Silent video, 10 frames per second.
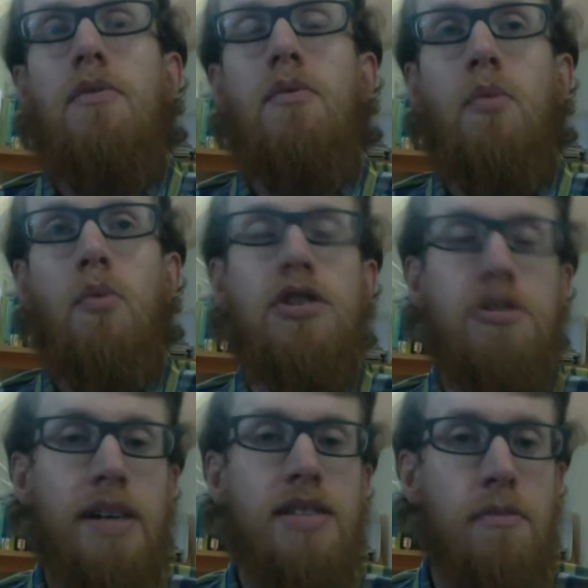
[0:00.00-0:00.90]
which
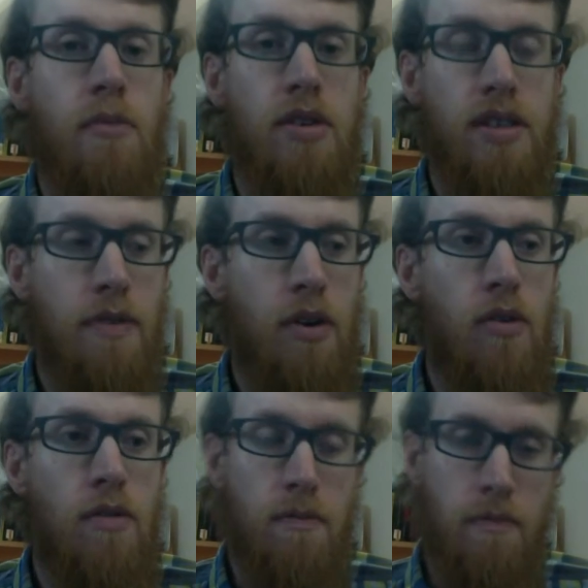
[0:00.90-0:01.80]
makes it more
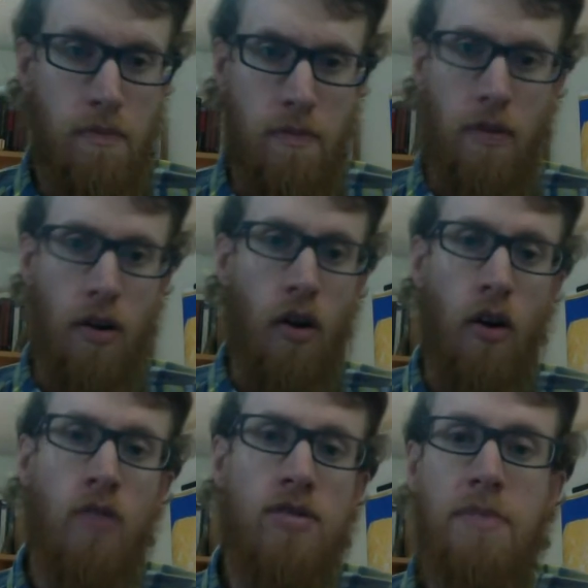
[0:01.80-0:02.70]
difficult.
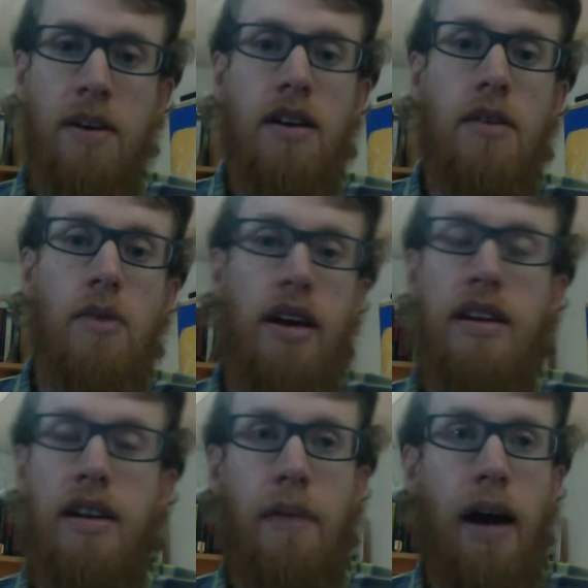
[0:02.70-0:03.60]
Ultimately, what
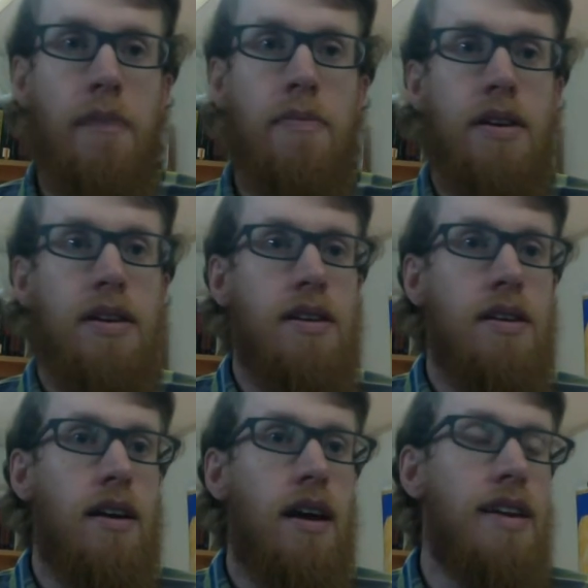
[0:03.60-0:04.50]
ended up happening
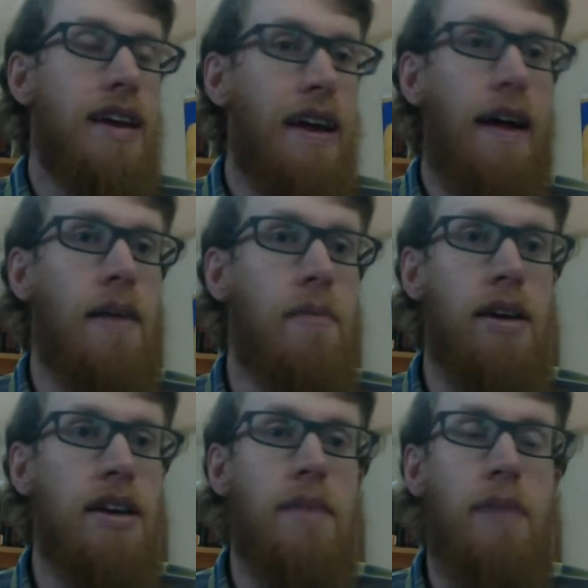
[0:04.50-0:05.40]

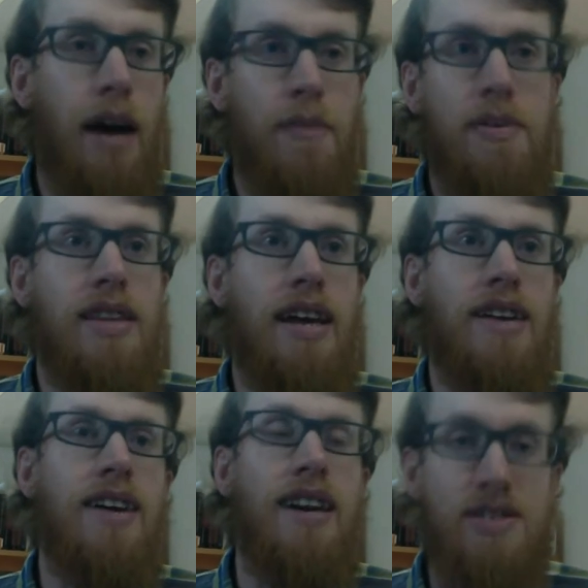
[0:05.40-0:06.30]
that
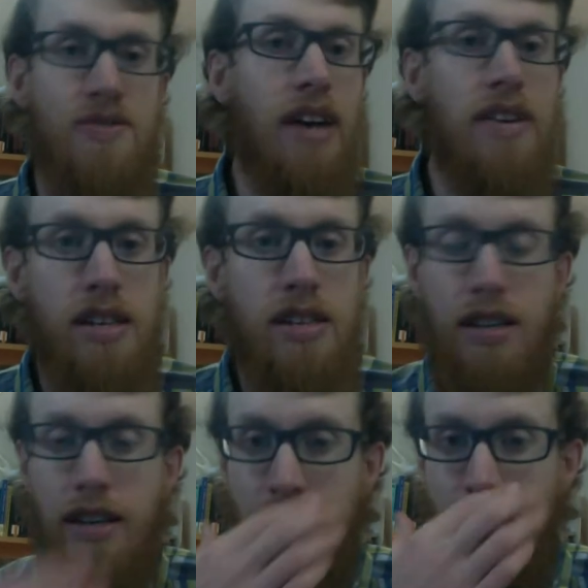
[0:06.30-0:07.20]
let us finally get the
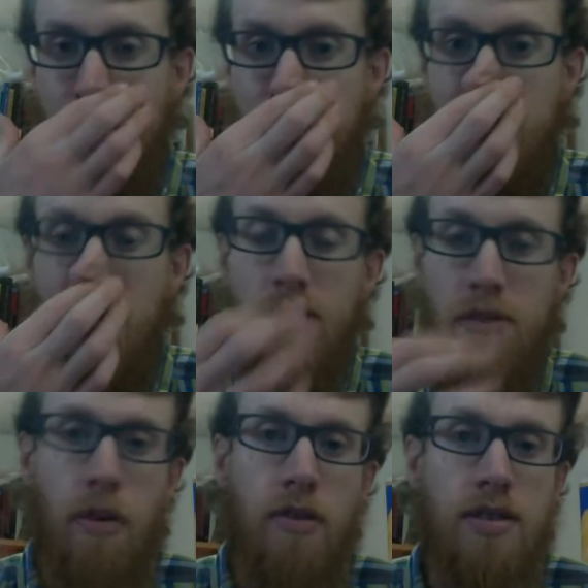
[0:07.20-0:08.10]
connection to the school
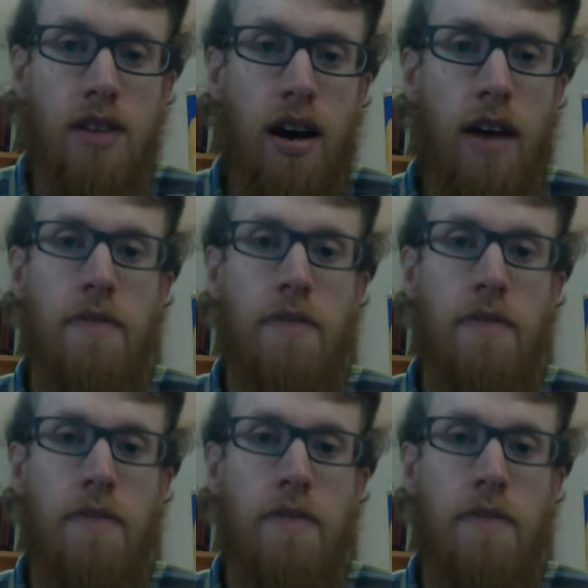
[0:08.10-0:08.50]
to pull this off